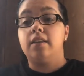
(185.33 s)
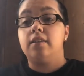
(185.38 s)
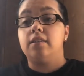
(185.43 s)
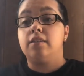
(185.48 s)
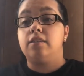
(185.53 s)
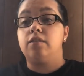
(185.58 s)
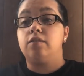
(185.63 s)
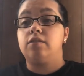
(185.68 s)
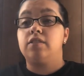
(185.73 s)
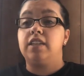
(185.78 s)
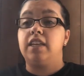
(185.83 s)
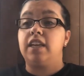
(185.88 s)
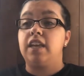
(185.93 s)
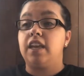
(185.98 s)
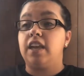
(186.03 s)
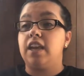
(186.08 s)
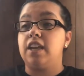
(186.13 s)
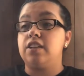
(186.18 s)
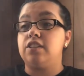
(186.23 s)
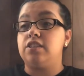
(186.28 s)
you know, taking
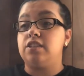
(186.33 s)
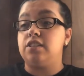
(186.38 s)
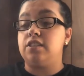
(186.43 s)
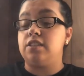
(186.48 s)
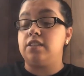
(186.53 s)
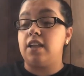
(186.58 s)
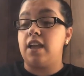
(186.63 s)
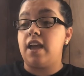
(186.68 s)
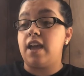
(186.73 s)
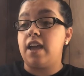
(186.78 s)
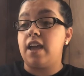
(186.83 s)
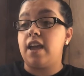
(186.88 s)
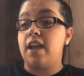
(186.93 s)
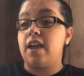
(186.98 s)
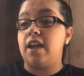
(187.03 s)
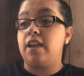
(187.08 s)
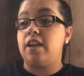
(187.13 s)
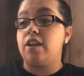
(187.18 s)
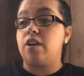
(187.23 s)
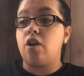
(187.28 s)
Angie's
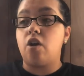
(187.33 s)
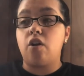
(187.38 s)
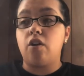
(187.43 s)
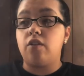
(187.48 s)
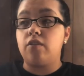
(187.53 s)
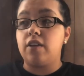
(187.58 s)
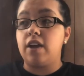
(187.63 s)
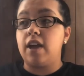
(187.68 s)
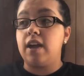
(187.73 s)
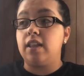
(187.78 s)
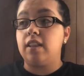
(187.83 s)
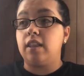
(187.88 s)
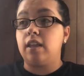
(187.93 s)
egg and all that.